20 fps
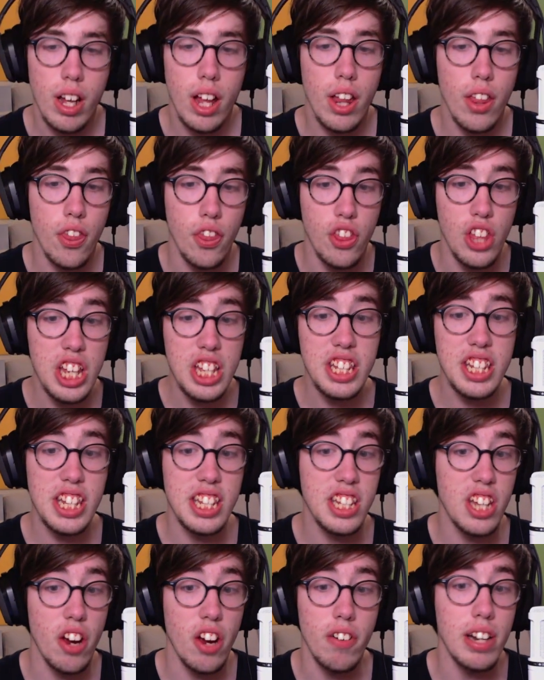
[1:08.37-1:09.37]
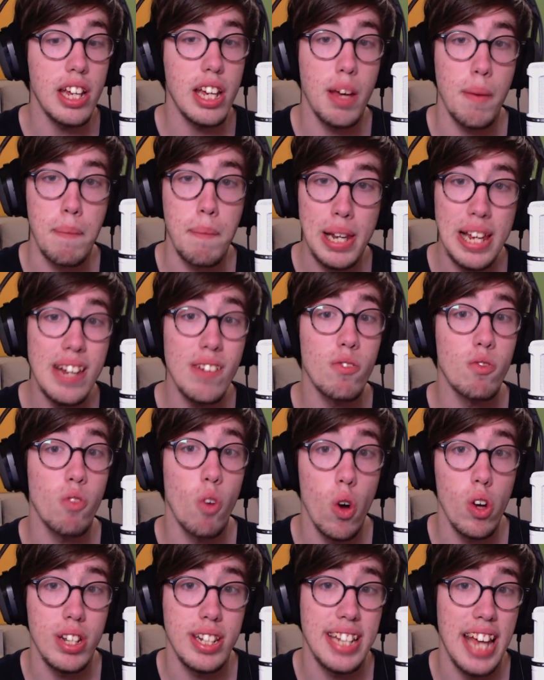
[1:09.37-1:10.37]
This is currently complete
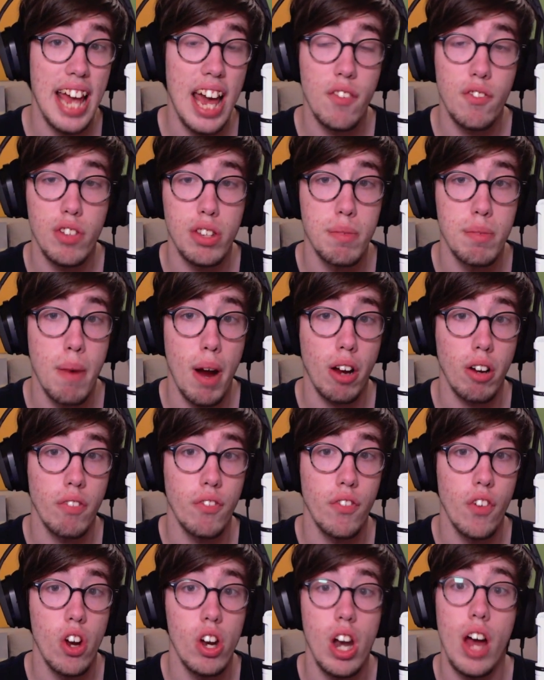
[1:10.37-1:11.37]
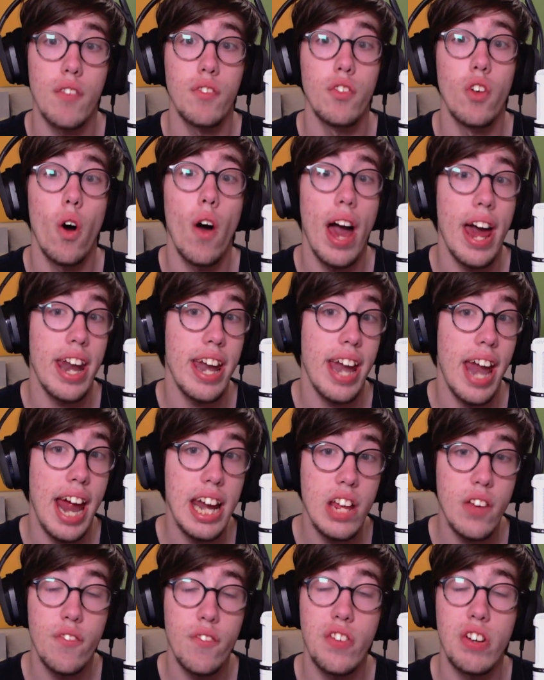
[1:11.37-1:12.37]
raw sound from the microphone. I've not added
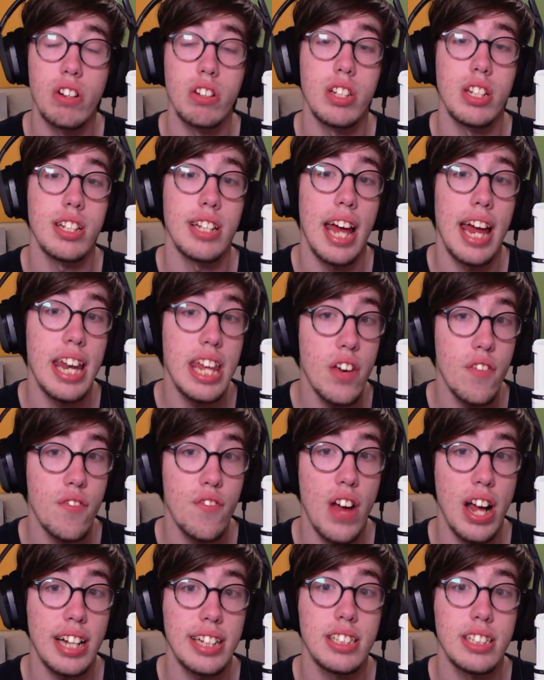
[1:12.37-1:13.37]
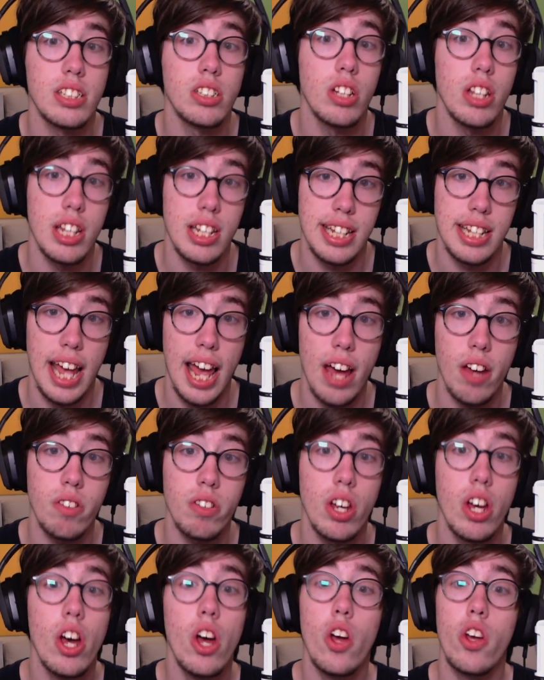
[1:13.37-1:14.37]
any filters, any effects to the sound.
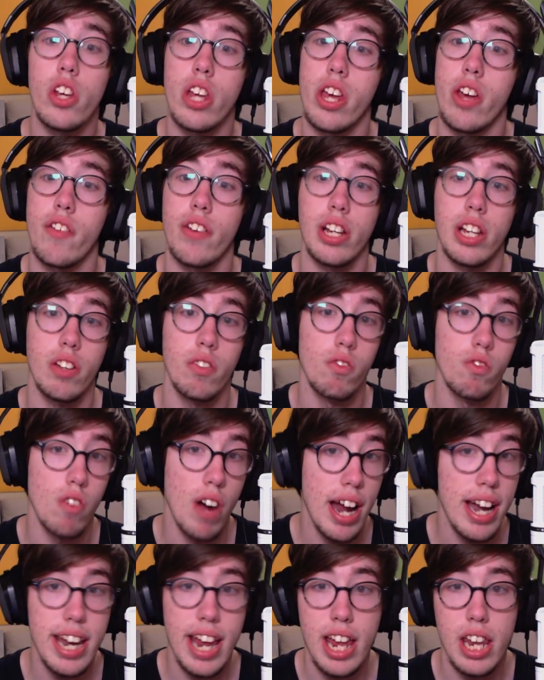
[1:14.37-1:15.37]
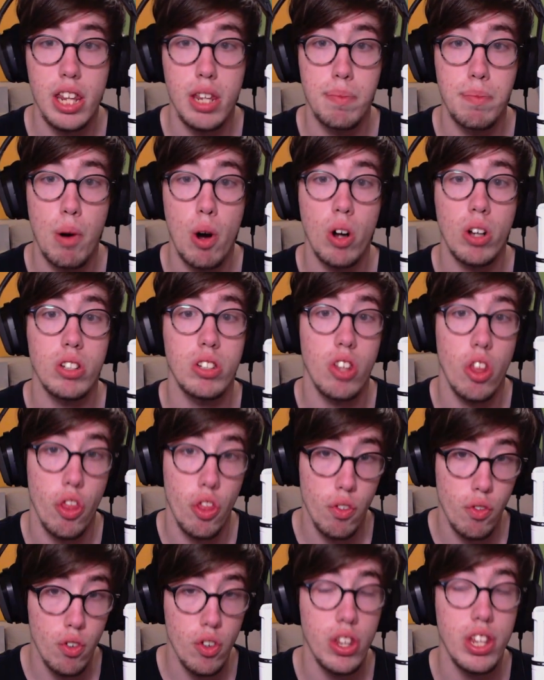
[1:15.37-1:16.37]
You're hearing it right out of the box
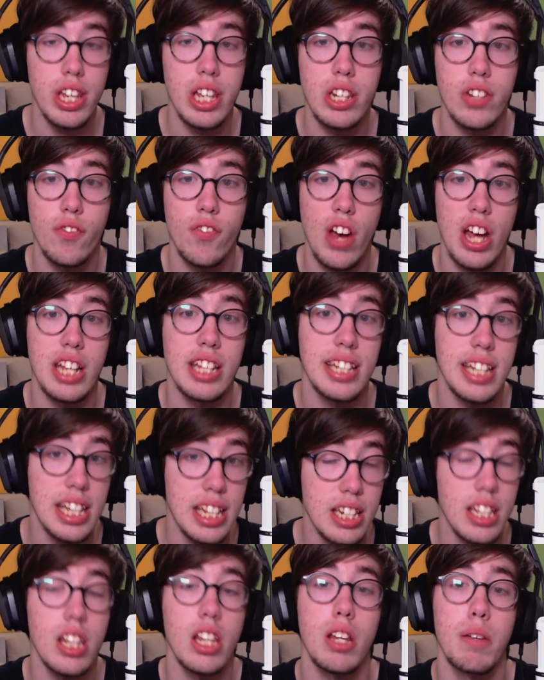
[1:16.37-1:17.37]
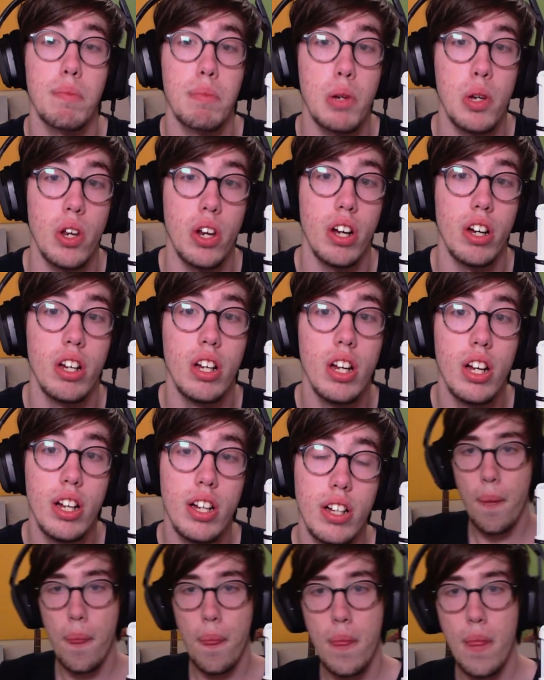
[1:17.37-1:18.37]
through the interface into the computer.
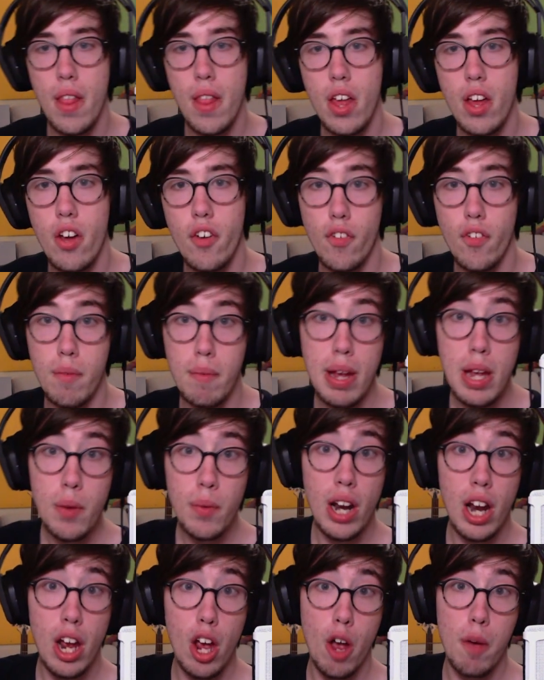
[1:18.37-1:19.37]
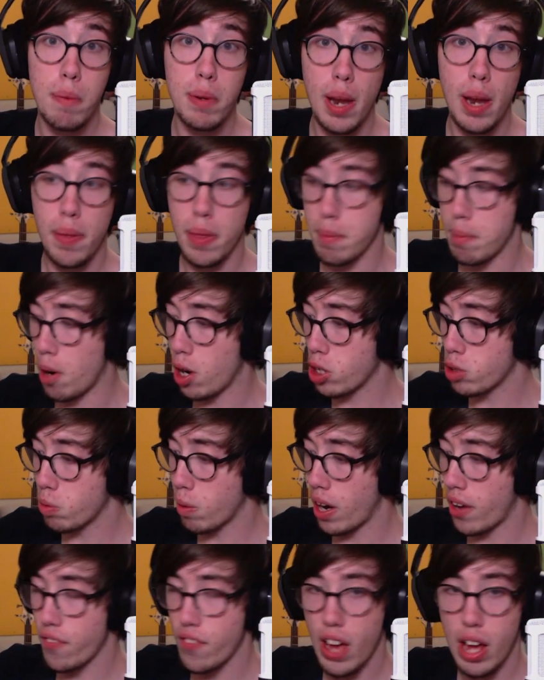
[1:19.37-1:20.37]
For me, when I opened up the box, what
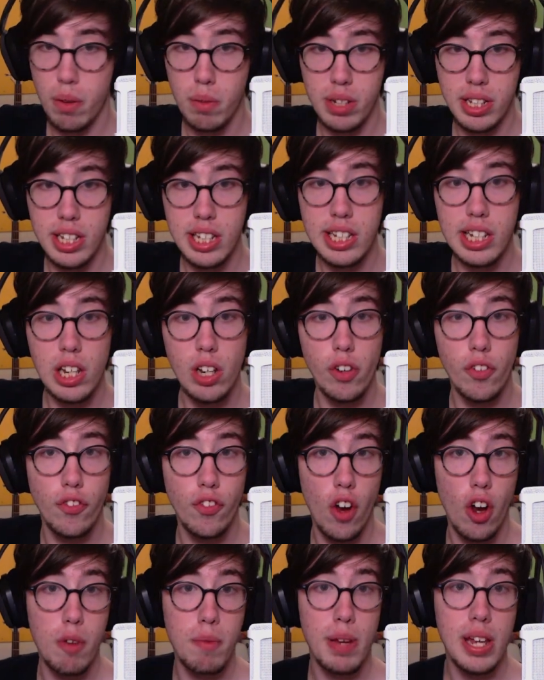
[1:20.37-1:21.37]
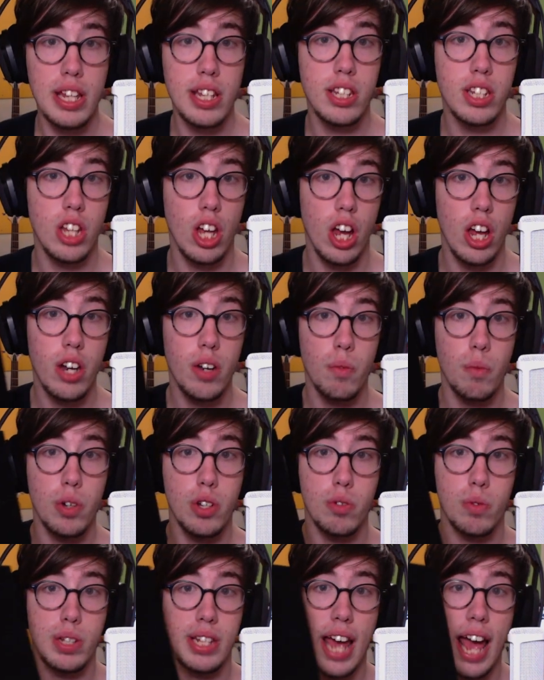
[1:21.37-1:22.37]
I found was this little foam insert
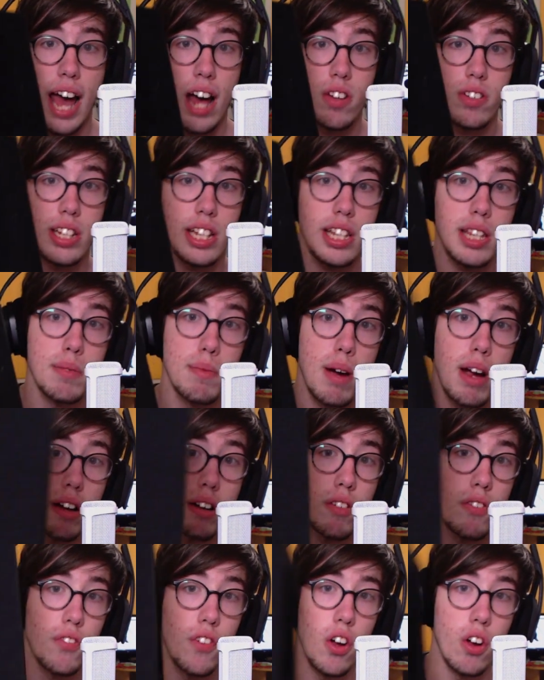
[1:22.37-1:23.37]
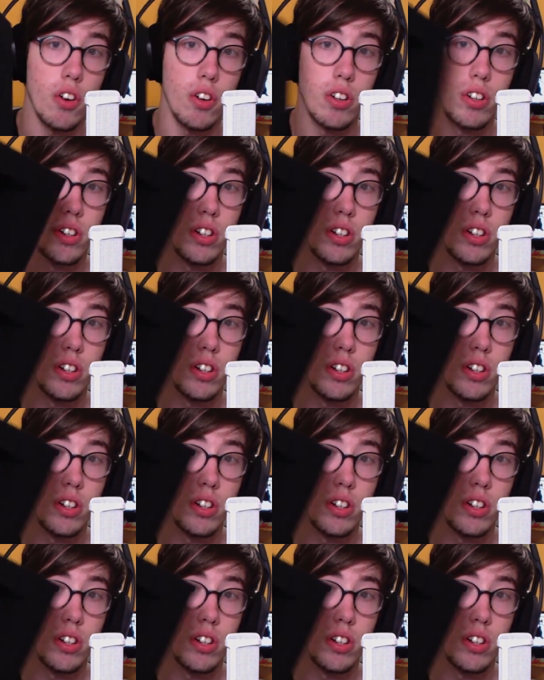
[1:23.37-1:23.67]
which was housing the microphone.